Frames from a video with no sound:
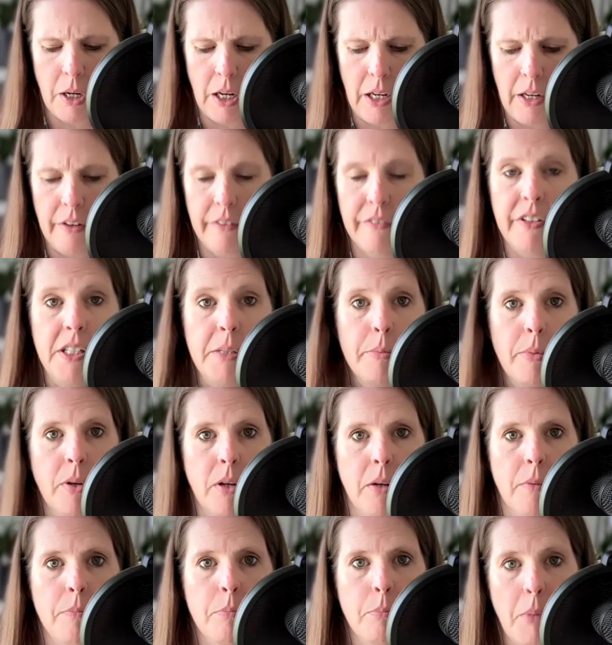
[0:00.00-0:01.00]

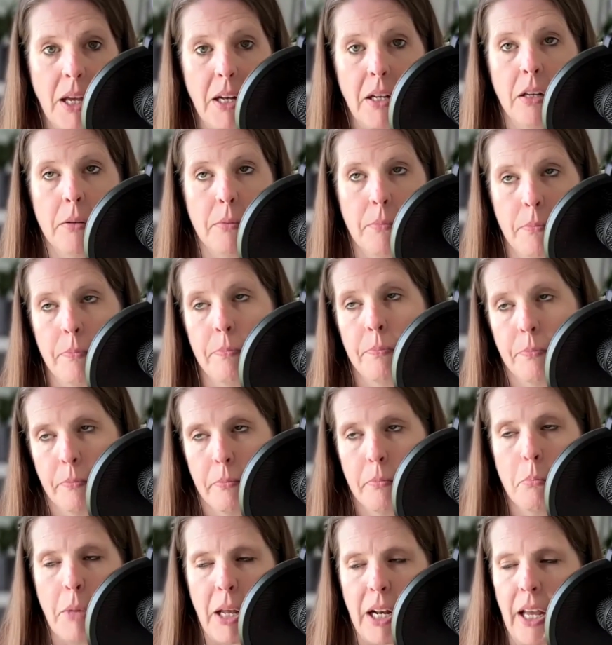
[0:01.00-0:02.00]
Facebook, meta
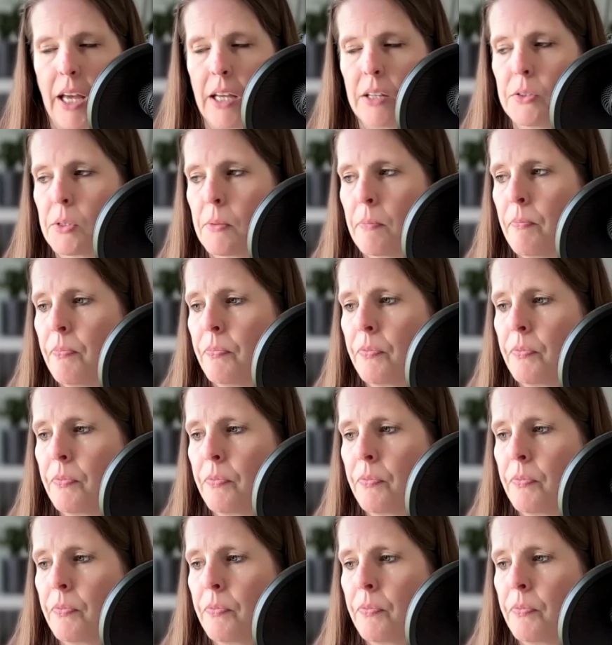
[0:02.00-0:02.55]
ads.